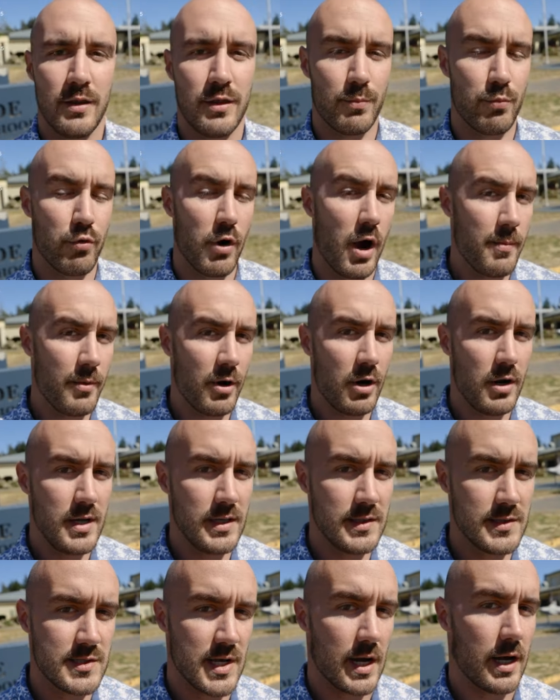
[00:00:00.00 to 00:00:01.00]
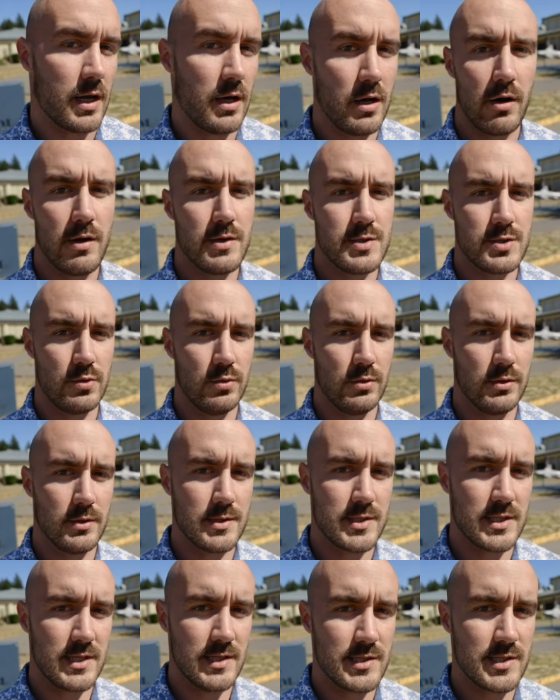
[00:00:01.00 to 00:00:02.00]
The primary and secondary
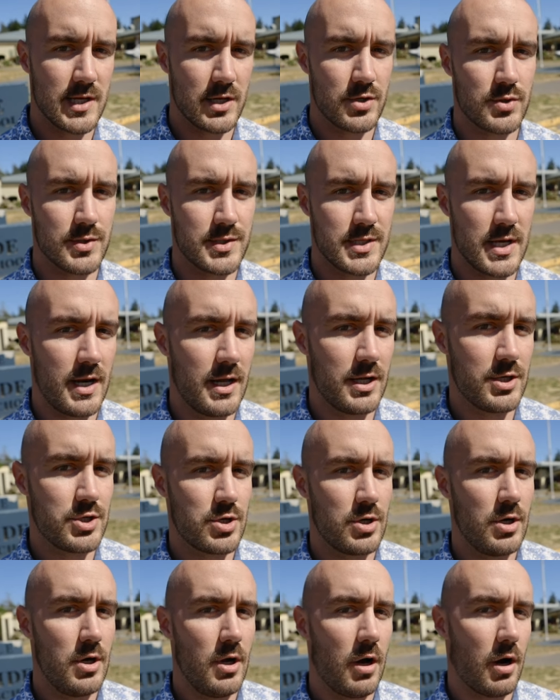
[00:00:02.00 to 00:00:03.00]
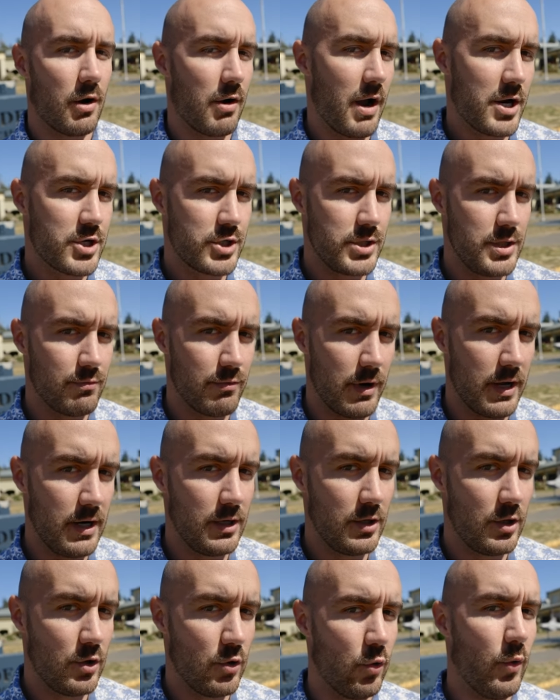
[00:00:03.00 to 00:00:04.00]
schools in central Saanich are actually
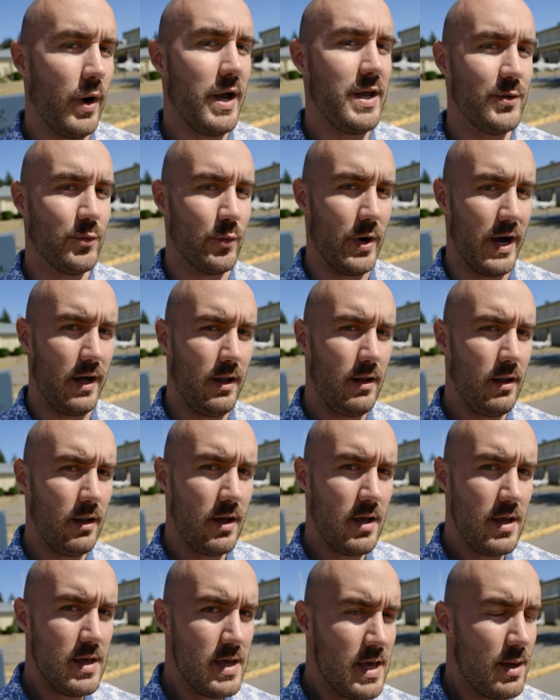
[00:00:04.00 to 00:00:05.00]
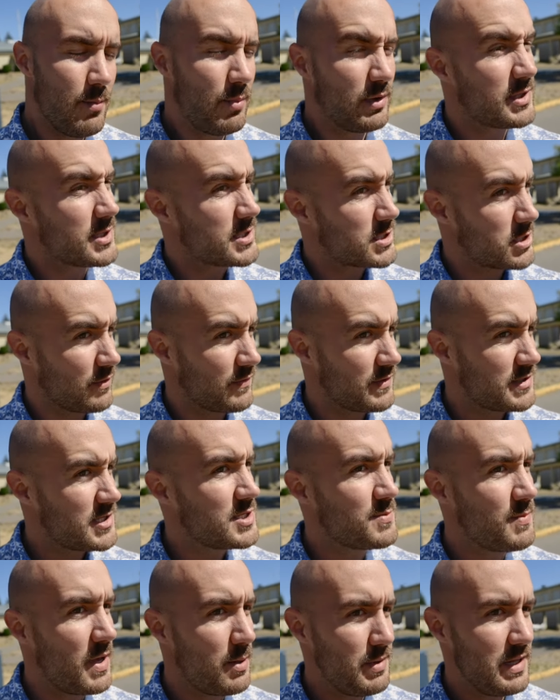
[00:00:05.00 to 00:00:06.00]
rated quite well, but the
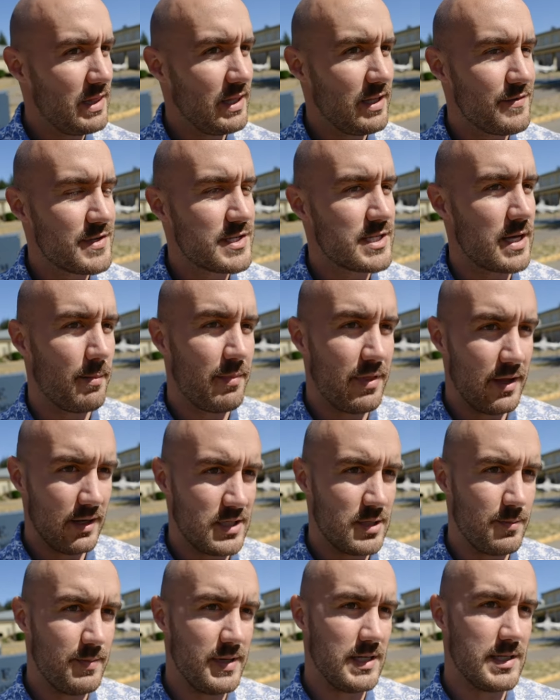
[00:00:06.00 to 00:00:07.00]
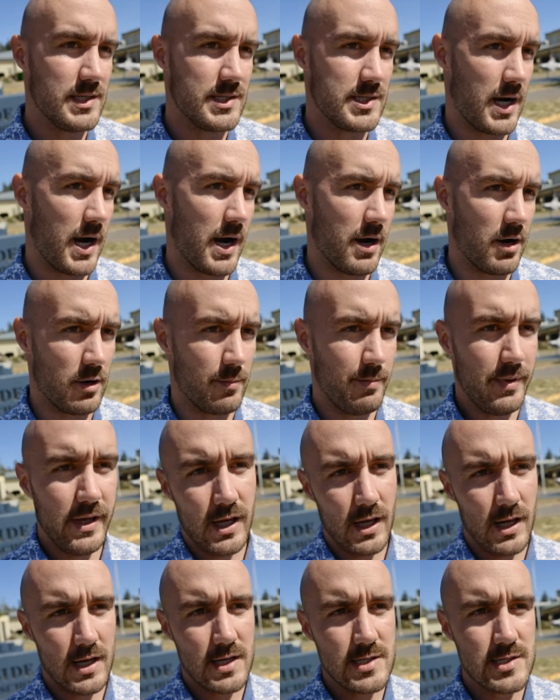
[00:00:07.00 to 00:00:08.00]
services maybe leave something to be desired.
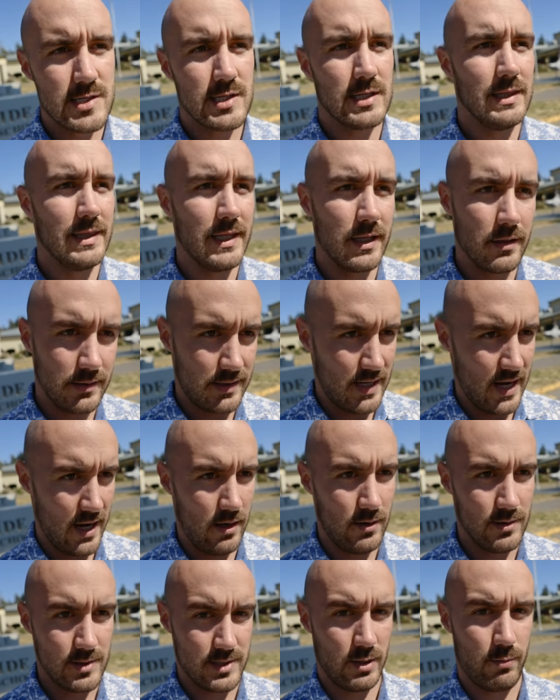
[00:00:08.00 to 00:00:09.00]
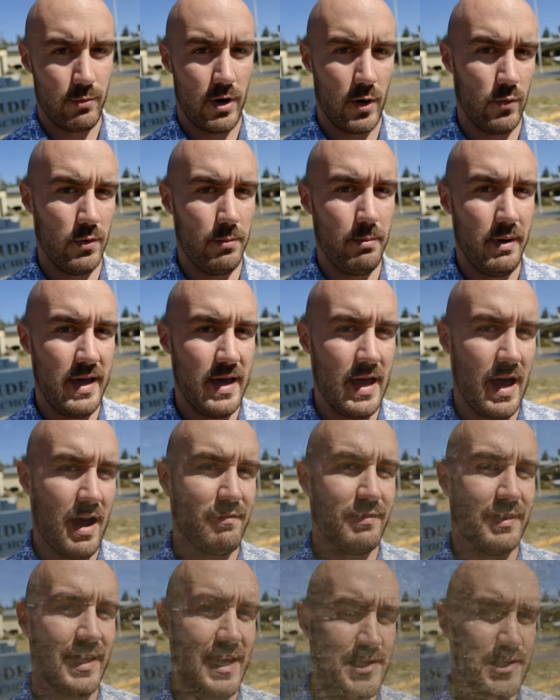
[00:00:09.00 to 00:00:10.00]
Because little towns like Brentwood Bay
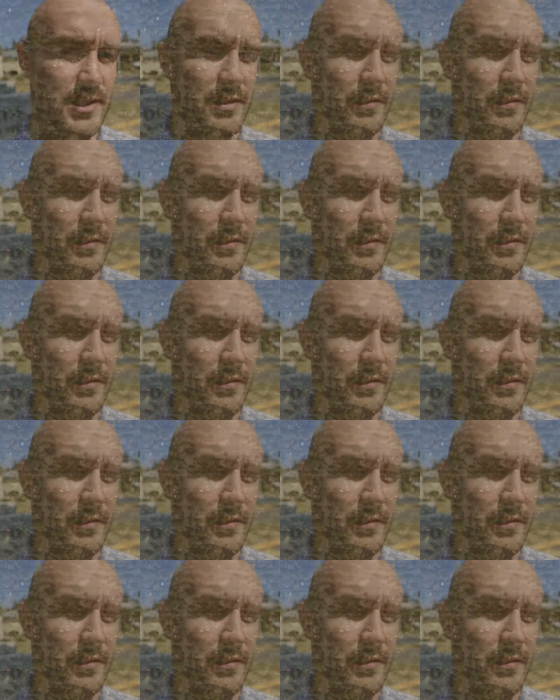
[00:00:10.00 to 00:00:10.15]
have less